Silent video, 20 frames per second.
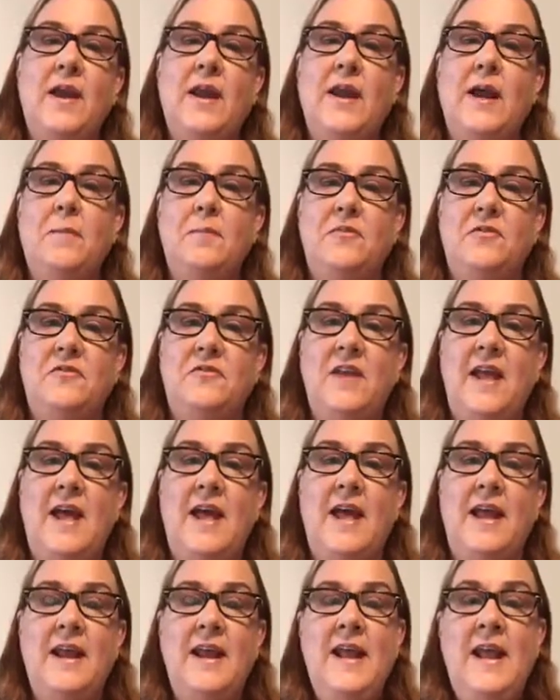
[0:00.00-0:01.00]
and
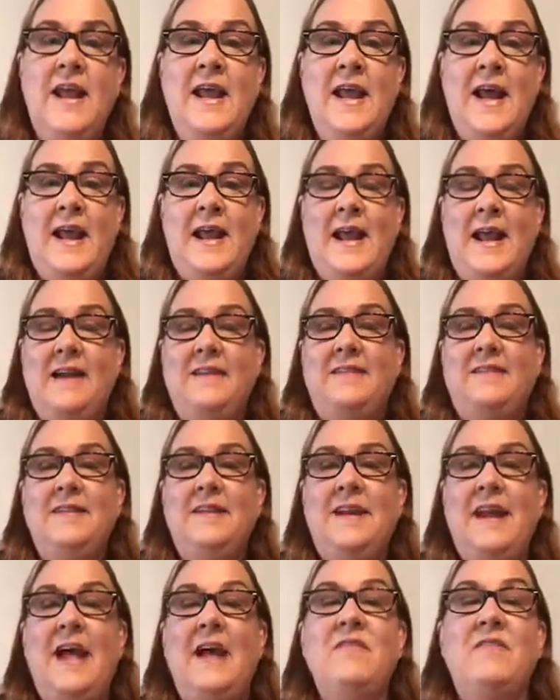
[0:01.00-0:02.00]
upset. And I
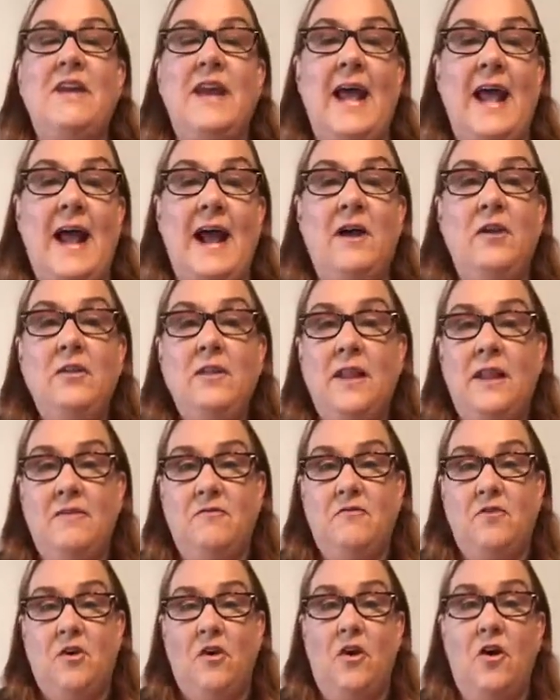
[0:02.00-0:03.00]
didn't have an
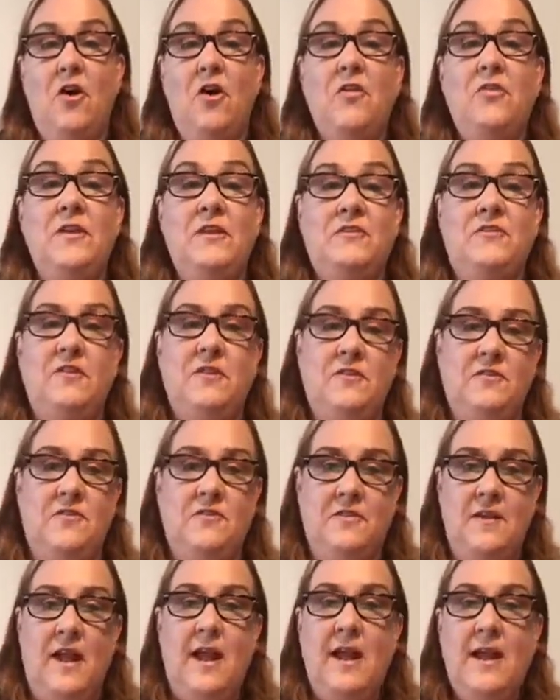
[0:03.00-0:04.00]
outlet for all this
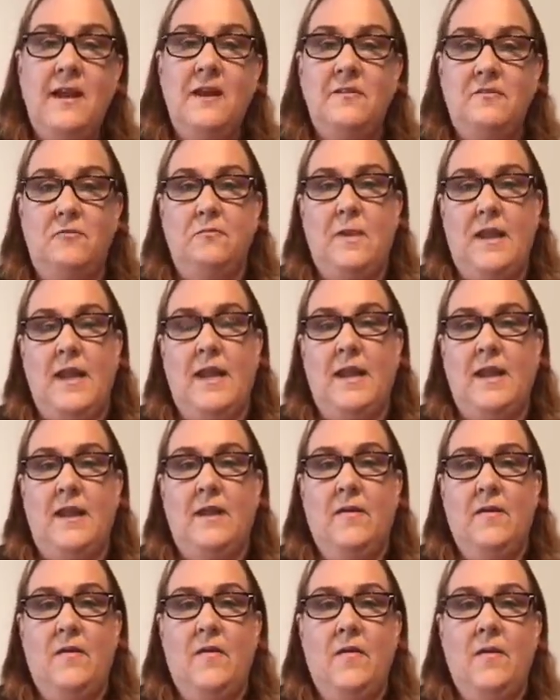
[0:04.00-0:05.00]
inside of
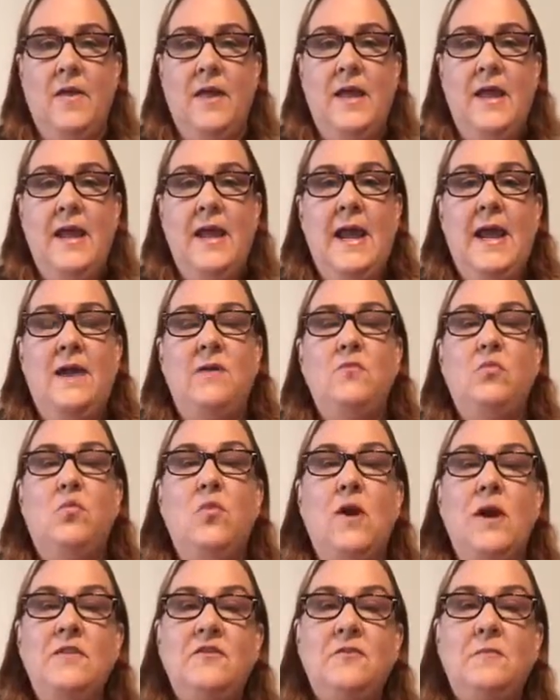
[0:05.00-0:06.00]
me. And
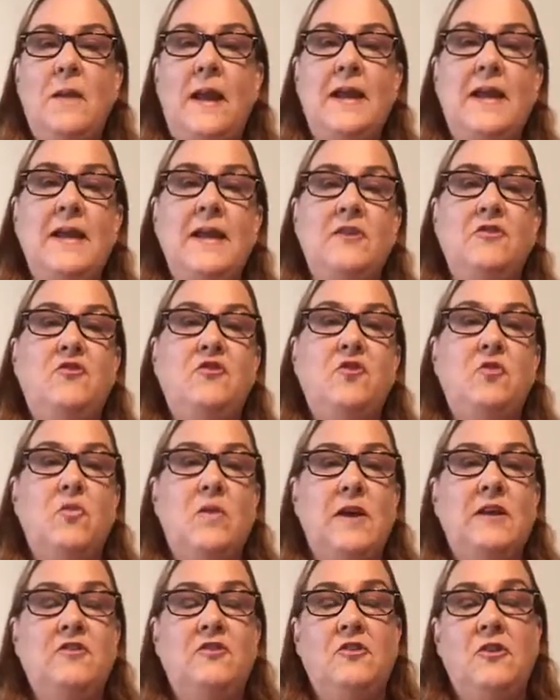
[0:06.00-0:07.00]
once my
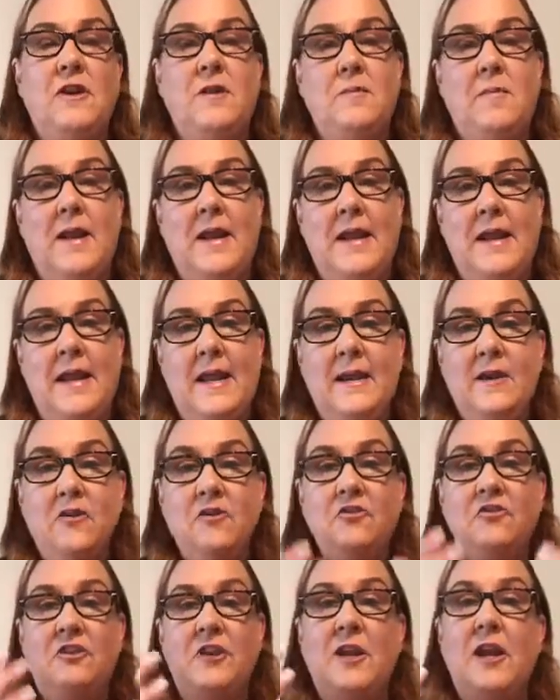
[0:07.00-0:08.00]
intuition and my
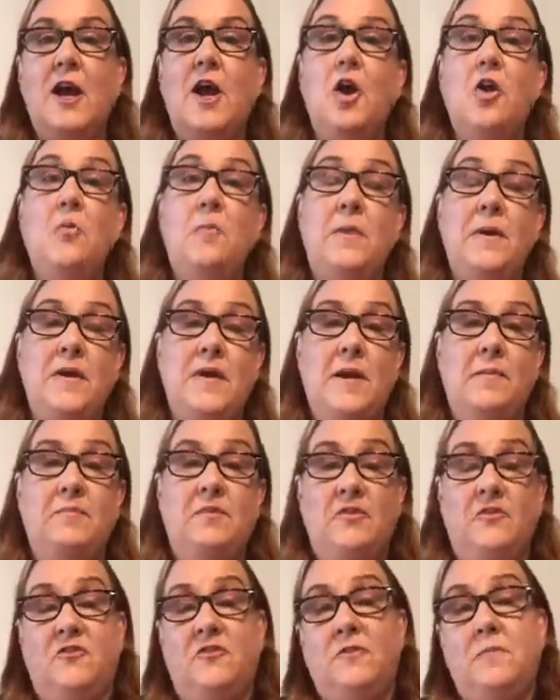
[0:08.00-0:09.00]
energy opened up
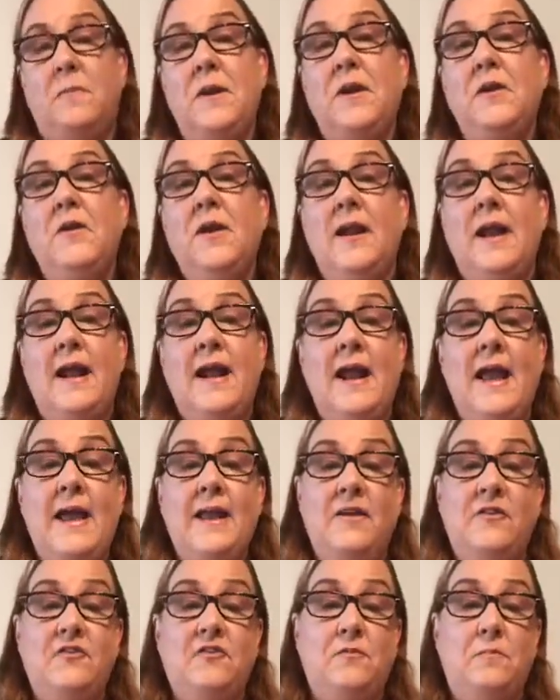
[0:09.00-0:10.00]
to spirit, I
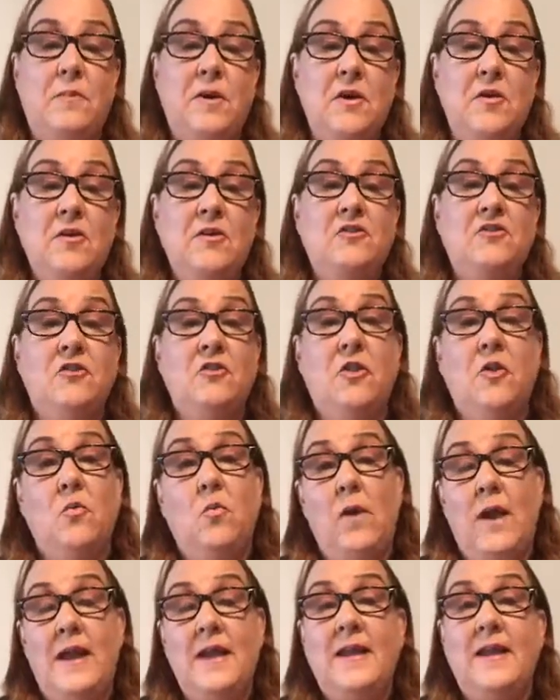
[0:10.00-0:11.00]
had a spiritual
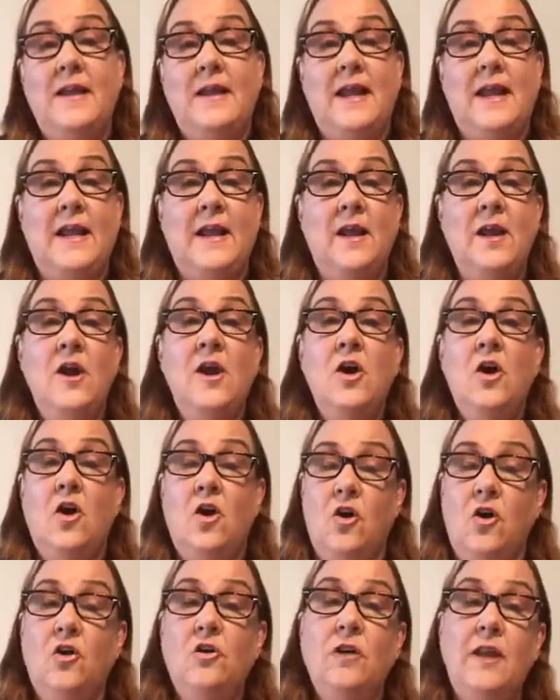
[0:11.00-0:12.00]
awakening
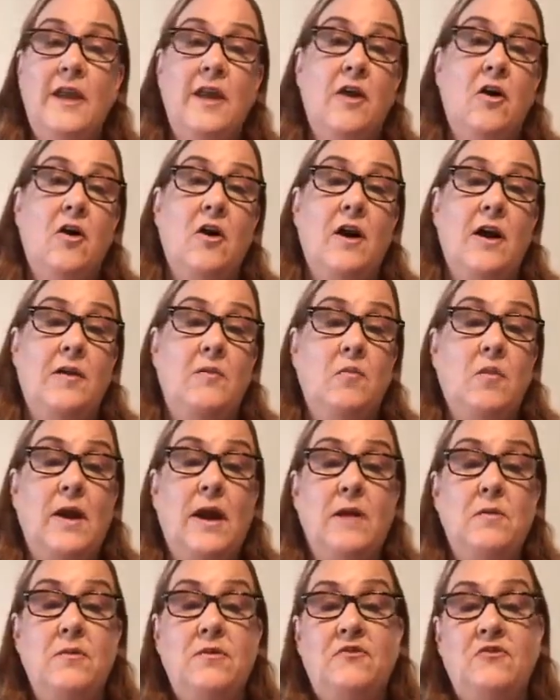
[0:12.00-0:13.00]
early on when
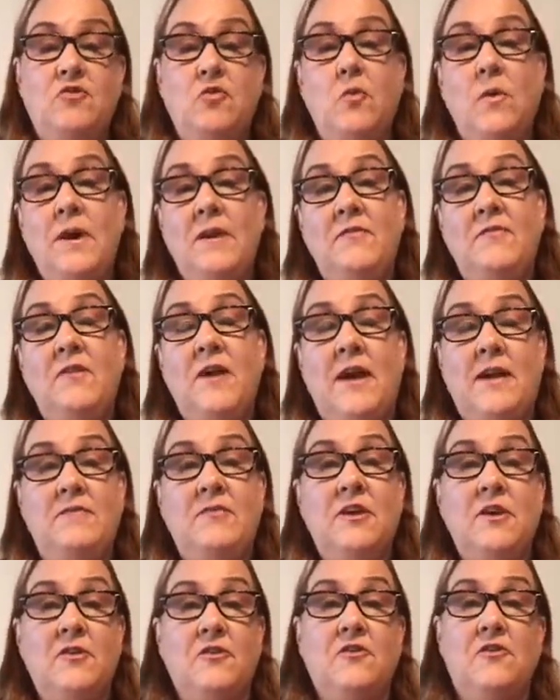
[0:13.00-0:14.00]
I was
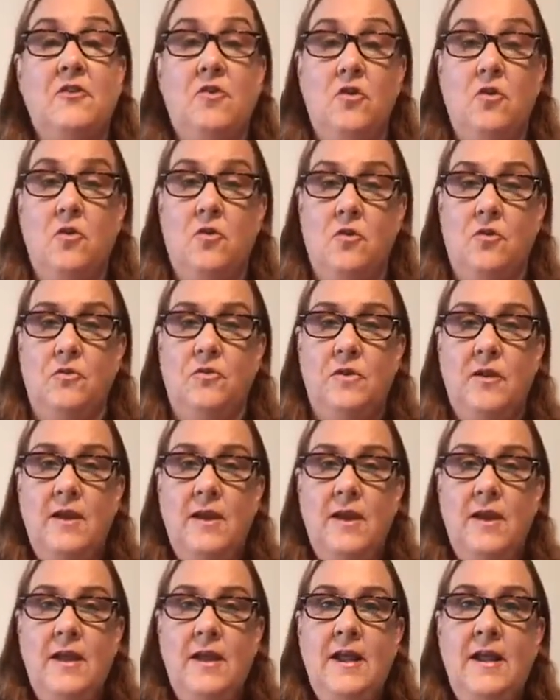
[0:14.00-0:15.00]
25 years old.
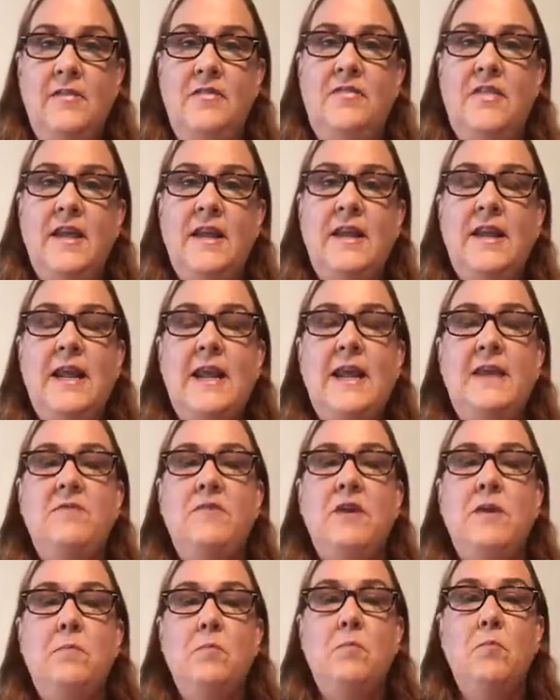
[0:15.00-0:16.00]
Then
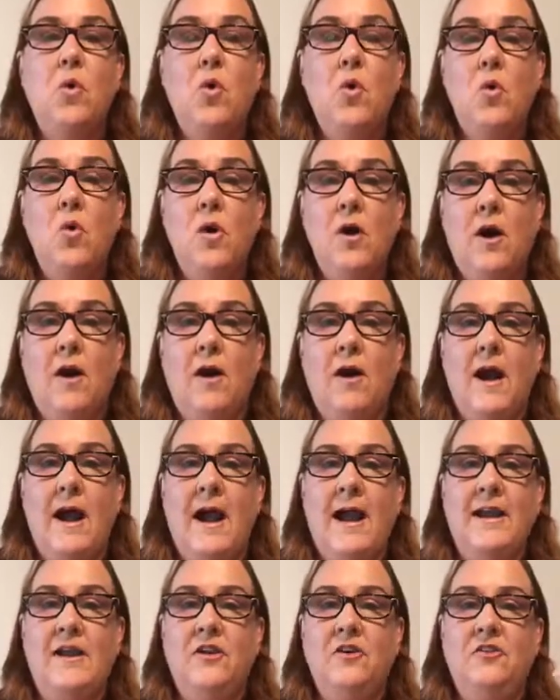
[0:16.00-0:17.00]
even more,
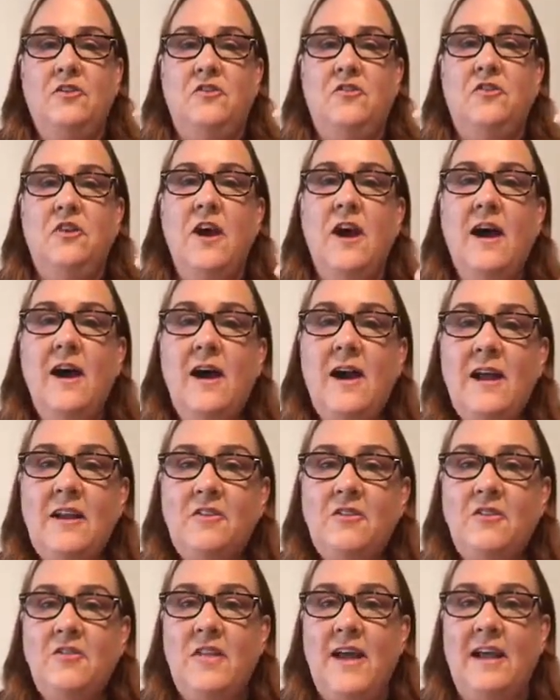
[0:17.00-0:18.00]
I could
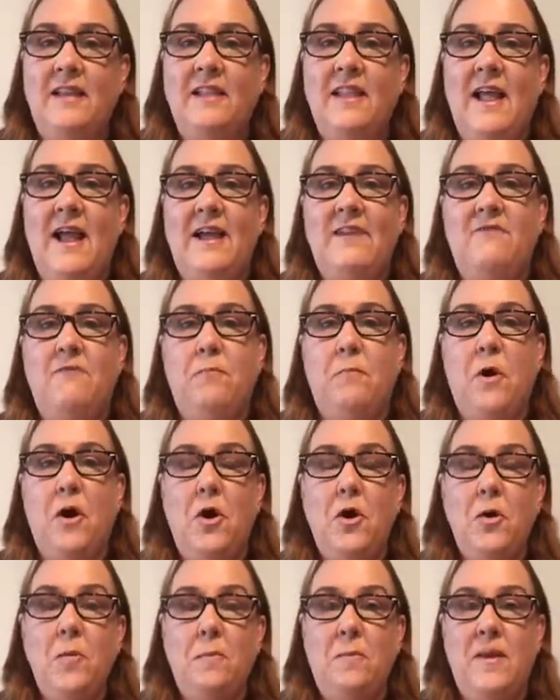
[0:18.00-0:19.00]
touch that life
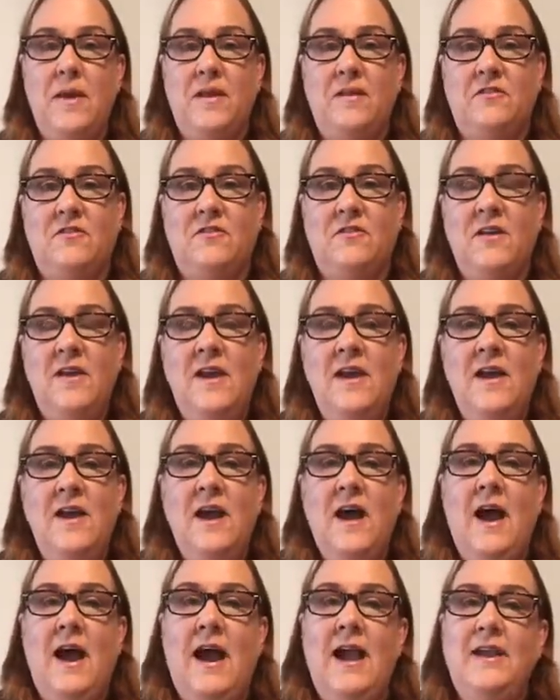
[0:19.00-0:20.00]
purpose.
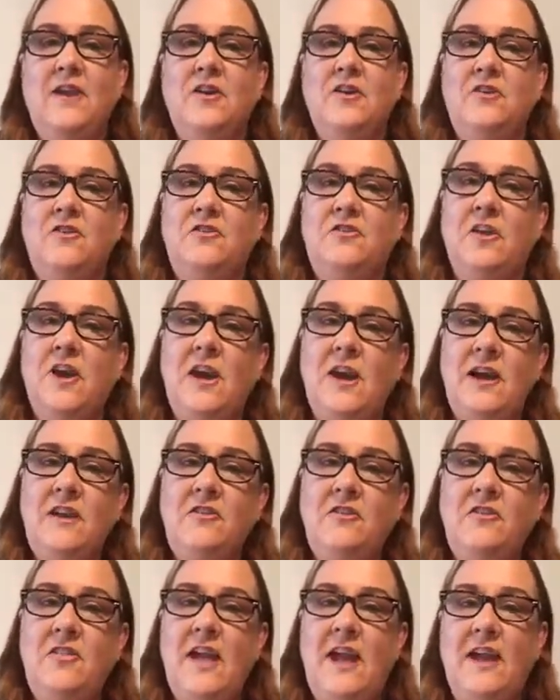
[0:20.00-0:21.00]
I could
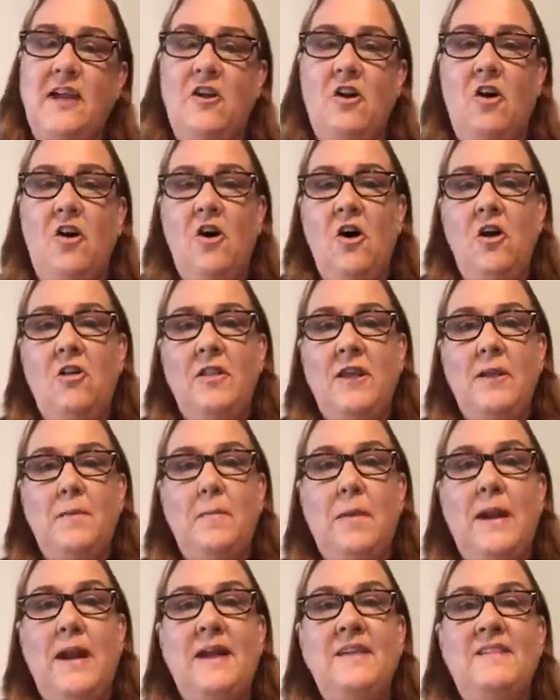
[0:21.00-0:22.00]
touch that calling,
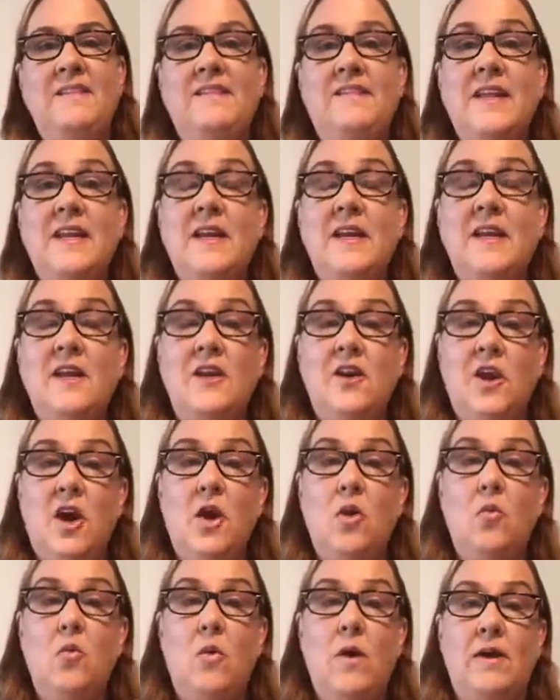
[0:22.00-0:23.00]
but I didn't
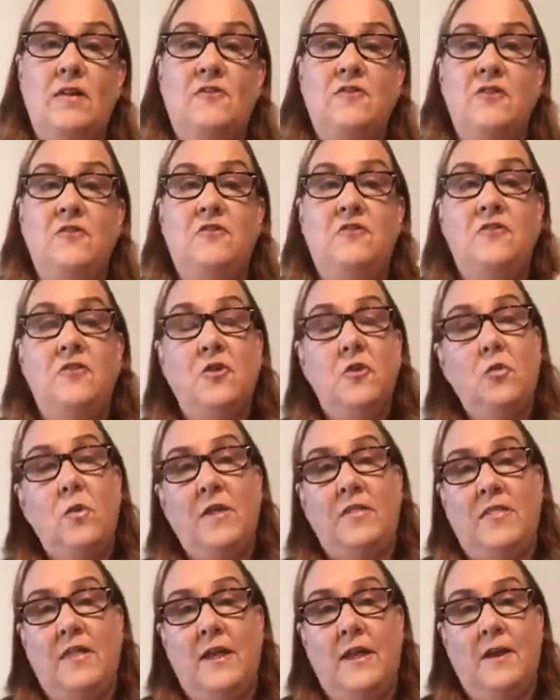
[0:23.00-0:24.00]
know what to do
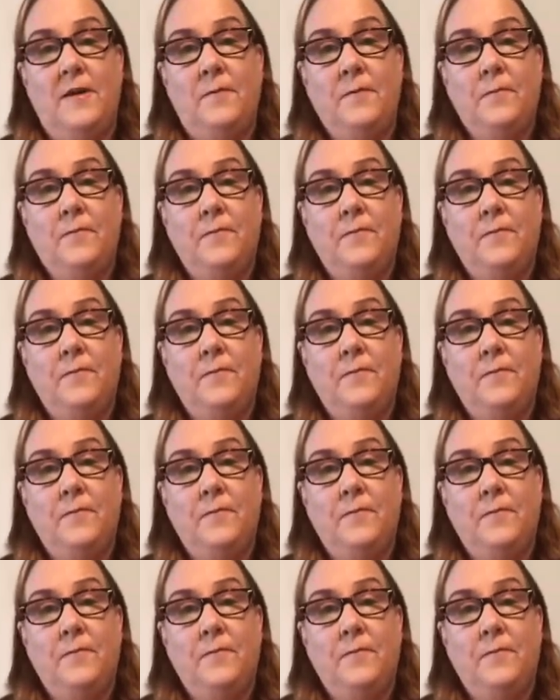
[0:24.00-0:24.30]
with it.